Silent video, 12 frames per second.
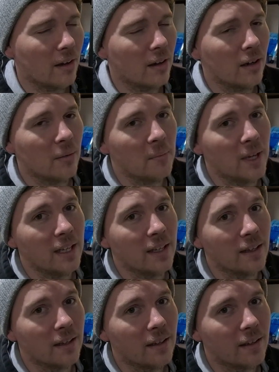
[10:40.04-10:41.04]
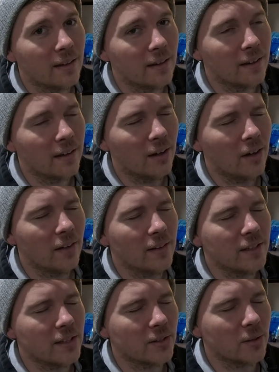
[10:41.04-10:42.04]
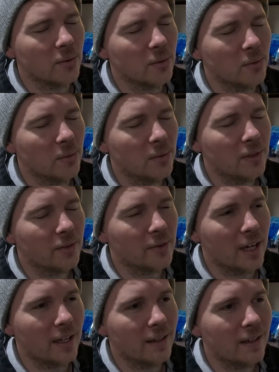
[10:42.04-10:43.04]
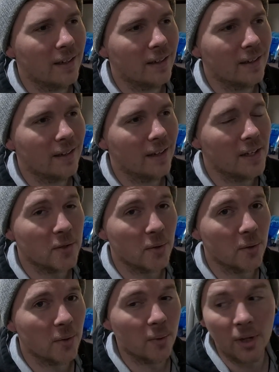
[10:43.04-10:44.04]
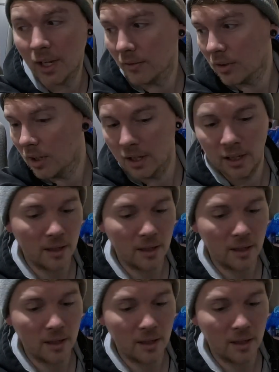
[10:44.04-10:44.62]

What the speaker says: Oh, mate. Oh, this is cool. Right, let's do another one. I've got,